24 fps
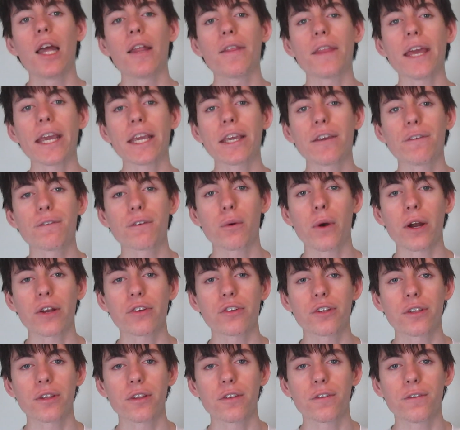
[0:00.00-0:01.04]
Thank you for
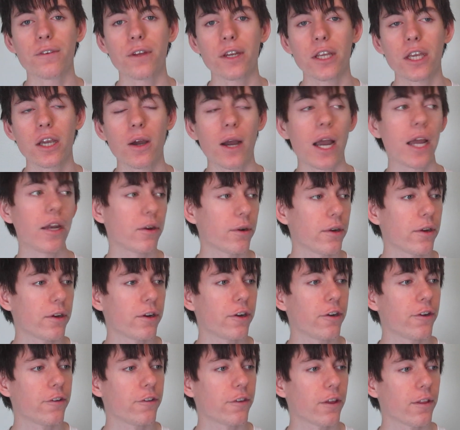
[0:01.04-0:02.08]
watching this video. I know I
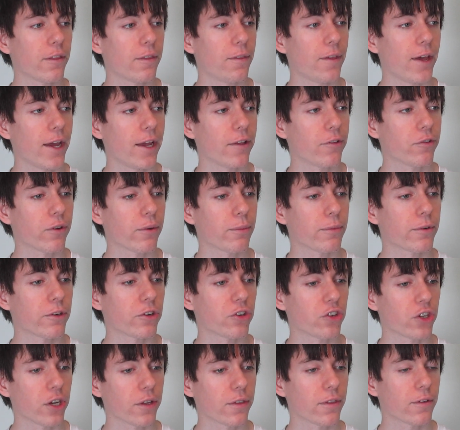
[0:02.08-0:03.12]
already said that, so I'm gonna
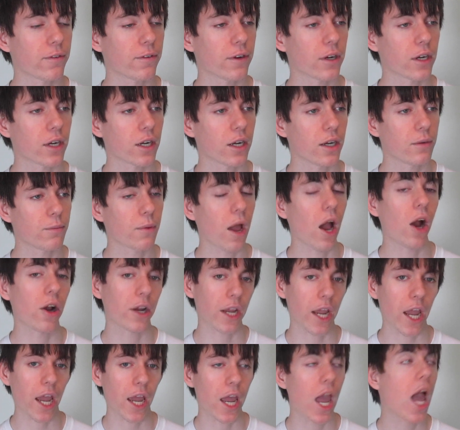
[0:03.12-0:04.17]
shut the fuck up.
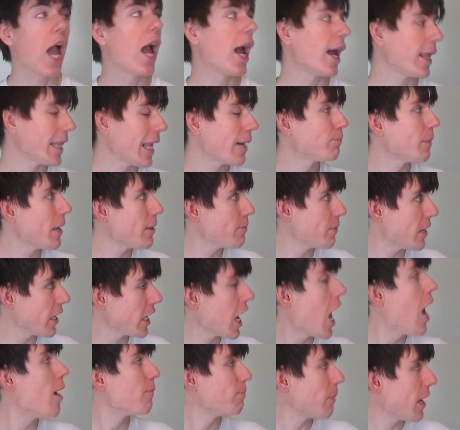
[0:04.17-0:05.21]
Okay, and that
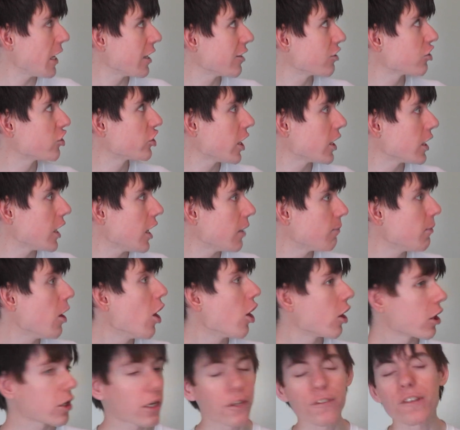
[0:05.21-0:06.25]
beeping better shut up
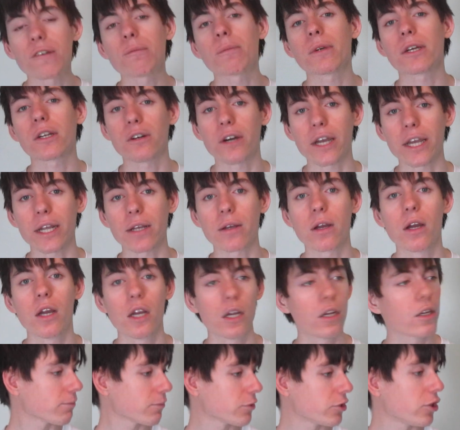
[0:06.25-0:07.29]
or else I'm gonna like
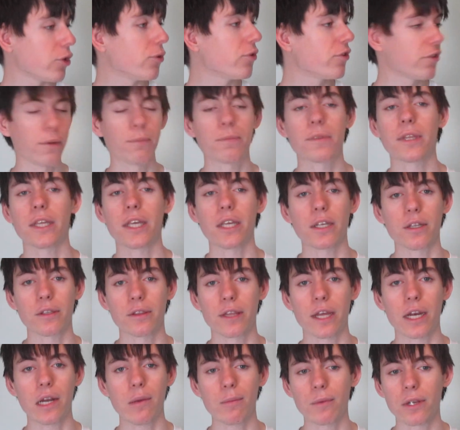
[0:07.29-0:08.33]
do something
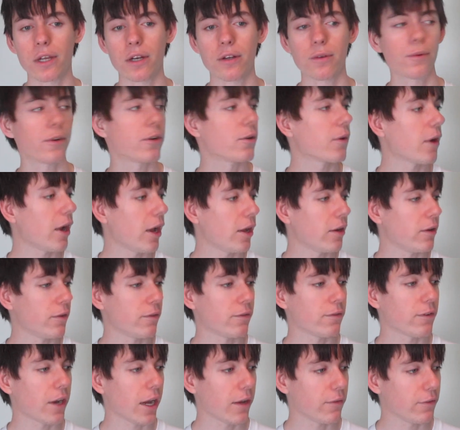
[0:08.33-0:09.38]
that I'm gonna regret in
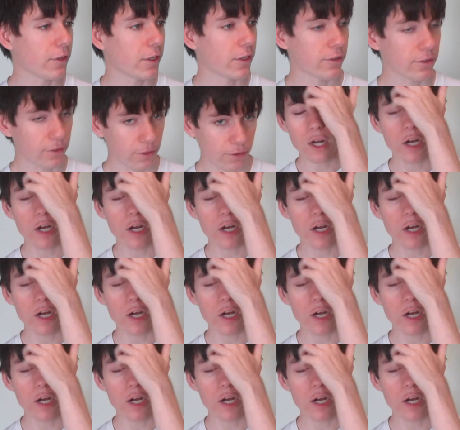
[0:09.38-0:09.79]
5 years.